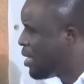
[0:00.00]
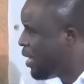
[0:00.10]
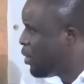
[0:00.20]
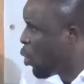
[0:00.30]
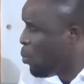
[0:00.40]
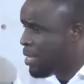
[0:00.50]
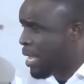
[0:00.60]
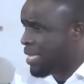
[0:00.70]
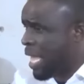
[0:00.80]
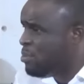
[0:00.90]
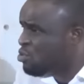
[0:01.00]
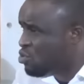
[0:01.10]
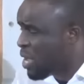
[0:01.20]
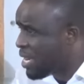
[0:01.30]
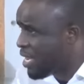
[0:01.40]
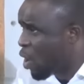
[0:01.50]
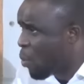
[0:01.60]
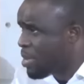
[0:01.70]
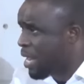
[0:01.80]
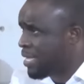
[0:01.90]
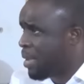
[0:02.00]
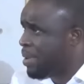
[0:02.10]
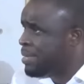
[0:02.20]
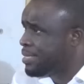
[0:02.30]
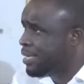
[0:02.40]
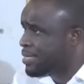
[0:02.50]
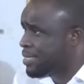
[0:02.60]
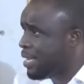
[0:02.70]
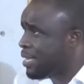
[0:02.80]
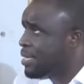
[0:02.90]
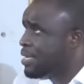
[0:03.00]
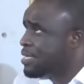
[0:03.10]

into Omunya time on Sunday, Omunya time, and see, he said,